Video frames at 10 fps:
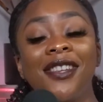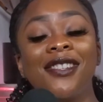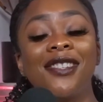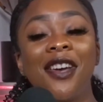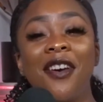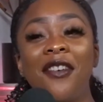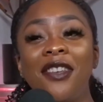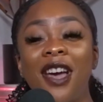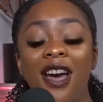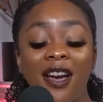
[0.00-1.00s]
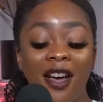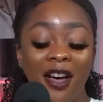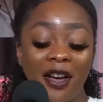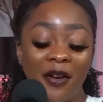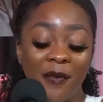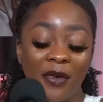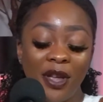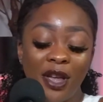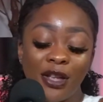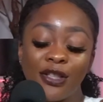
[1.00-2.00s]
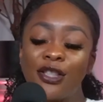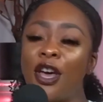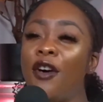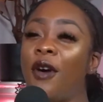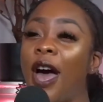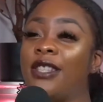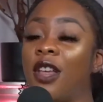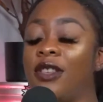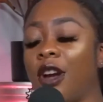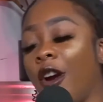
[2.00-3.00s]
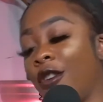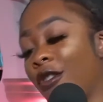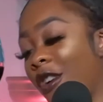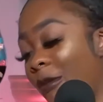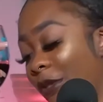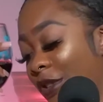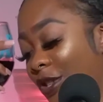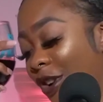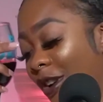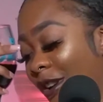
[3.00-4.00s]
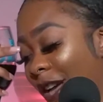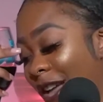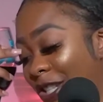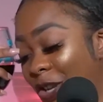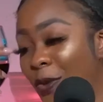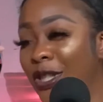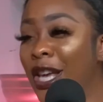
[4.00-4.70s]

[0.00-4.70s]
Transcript: So so I saw this article about this girl and she was